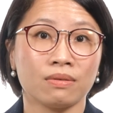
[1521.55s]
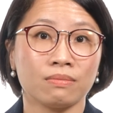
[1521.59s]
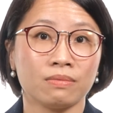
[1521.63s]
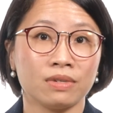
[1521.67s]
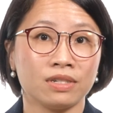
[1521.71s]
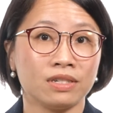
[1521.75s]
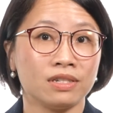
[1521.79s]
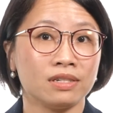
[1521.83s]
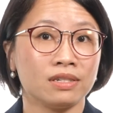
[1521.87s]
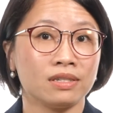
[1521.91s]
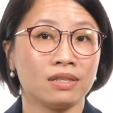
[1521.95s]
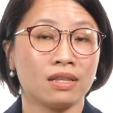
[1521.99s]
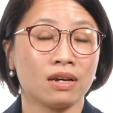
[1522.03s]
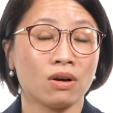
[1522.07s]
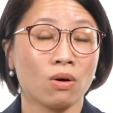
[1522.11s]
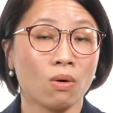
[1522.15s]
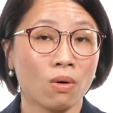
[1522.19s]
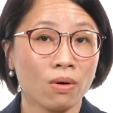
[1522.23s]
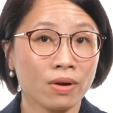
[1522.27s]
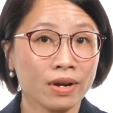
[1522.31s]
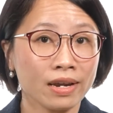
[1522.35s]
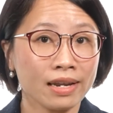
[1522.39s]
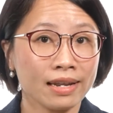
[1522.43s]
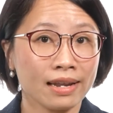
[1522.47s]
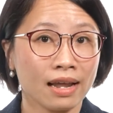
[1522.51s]
which is the
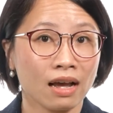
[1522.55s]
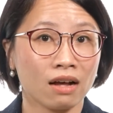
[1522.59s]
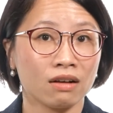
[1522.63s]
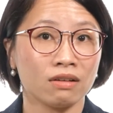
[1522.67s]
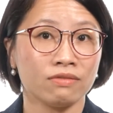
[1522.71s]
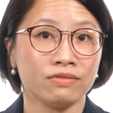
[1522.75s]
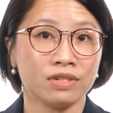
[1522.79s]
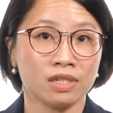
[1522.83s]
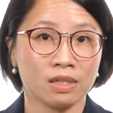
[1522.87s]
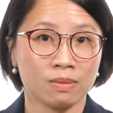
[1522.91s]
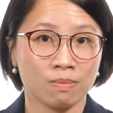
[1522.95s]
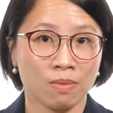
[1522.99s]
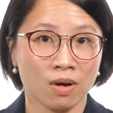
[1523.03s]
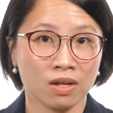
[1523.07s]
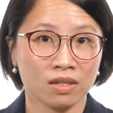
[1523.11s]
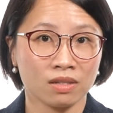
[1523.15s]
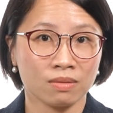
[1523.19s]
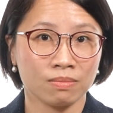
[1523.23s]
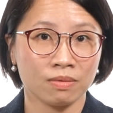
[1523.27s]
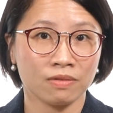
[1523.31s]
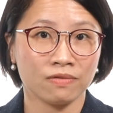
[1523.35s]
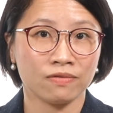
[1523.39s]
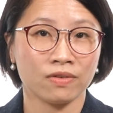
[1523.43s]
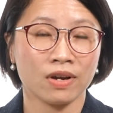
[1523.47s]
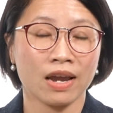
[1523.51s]
organelle
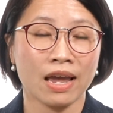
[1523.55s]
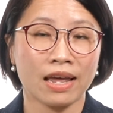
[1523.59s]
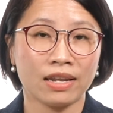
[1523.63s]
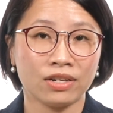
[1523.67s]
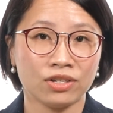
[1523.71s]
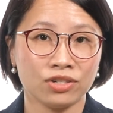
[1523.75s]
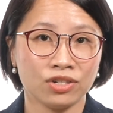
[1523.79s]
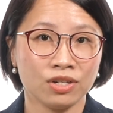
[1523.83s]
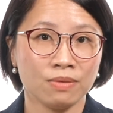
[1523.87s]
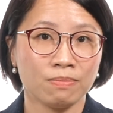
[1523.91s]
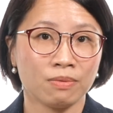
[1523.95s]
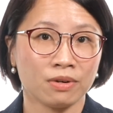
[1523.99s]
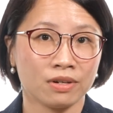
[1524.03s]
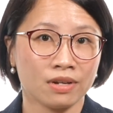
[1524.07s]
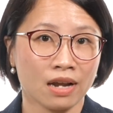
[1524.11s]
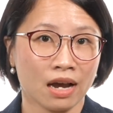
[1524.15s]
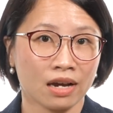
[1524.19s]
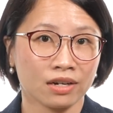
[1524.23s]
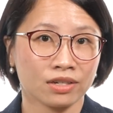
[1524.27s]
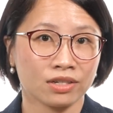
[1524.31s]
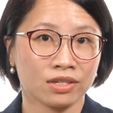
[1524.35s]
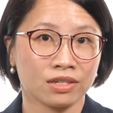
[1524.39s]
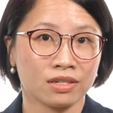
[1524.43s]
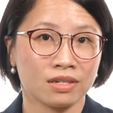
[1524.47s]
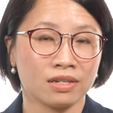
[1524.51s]
responsible for energy
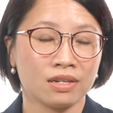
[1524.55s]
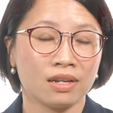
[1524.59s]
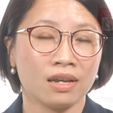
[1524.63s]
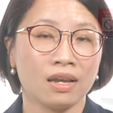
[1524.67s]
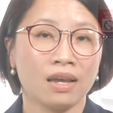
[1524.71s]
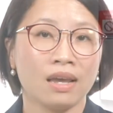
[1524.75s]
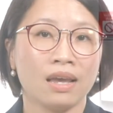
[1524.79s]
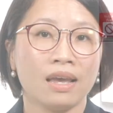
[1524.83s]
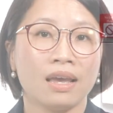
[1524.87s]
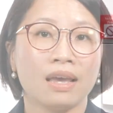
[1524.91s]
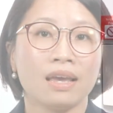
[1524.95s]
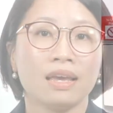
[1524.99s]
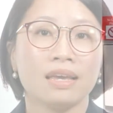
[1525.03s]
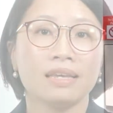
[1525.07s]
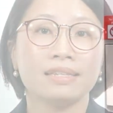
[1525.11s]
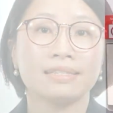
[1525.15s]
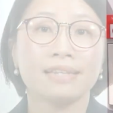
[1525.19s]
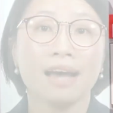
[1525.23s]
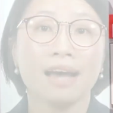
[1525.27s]
production, is